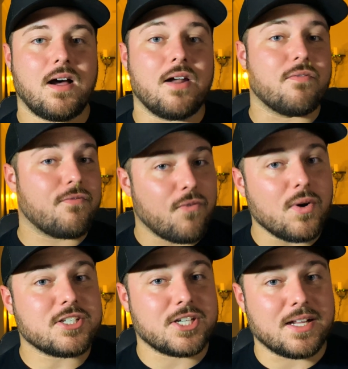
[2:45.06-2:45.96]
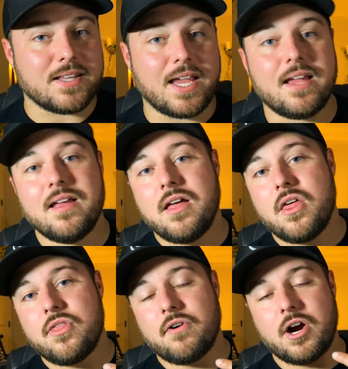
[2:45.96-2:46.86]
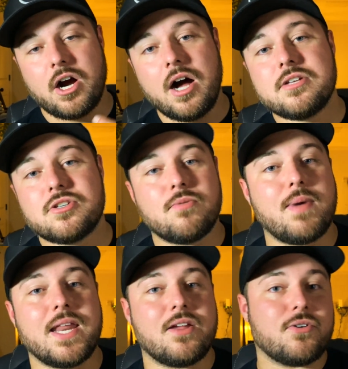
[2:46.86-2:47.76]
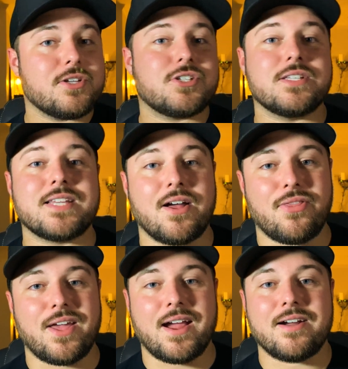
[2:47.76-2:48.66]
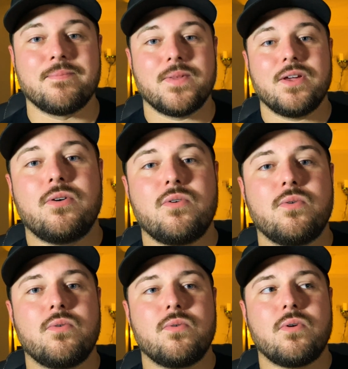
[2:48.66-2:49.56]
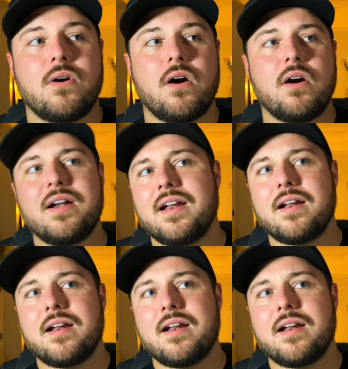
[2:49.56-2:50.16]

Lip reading: Unfortunately, there are also many Christians out there who aren't